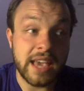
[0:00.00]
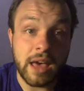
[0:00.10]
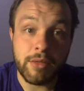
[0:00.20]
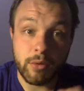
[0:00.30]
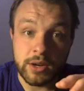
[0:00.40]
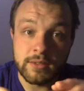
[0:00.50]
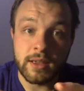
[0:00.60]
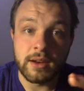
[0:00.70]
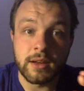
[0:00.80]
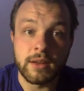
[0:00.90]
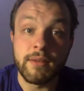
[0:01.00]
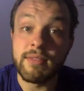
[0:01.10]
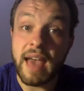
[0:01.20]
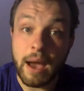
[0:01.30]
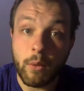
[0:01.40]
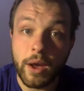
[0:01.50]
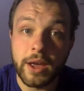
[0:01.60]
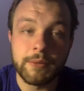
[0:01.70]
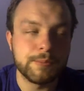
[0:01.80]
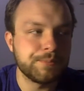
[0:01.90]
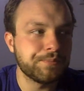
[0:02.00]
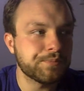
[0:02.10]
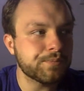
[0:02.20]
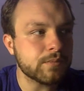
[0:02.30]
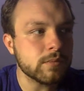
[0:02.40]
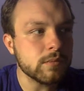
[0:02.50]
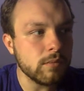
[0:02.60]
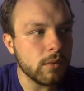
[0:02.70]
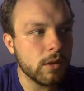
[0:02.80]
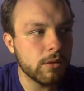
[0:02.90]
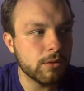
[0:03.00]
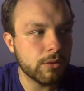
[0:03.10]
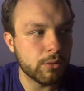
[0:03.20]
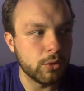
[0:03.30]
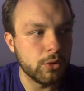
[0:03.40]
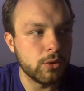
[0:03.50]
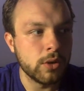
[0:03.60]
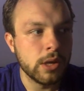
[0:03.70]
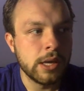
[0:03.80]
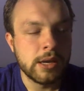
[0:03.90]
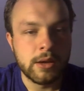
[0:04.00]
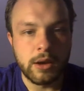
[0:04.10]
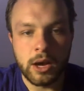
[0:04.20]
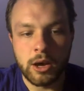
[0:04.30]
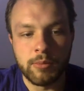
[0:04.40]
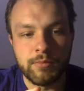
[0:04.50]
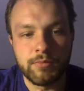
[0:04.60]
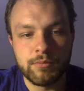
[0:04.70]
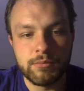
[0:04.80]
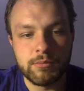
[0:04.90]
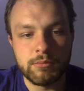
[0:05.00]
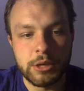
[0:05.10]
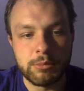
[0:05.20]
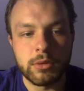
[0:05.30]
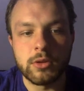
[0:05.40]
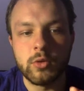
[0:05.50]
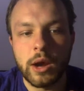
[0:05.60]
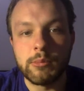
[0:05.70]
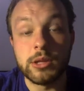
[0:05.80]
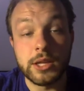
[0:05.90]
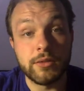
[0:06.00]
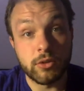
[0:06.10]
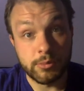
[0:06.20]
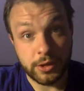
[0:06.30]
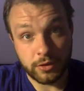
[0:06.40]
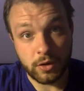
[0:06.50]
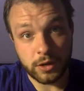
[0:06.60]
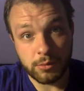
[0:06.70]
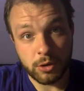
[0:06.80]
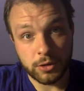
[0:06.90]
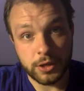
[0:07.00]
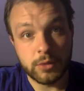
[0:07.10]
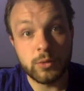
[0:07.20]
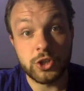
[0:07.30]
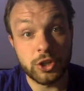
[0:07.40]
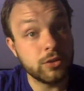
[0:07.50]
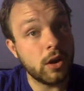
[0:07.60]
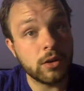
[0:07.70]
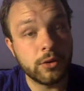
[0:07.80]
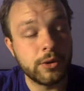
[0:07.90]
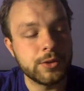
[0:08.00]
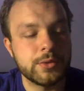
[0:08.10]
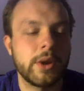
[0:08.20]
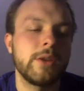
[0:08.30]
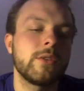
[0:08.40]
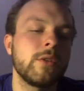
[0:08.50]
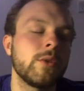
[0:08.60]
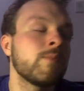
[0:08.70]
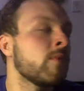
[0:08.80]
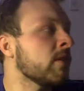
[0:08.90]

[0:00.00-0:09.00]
gathering data that way through people who I believe are in my target market, which are dog owners, right? So,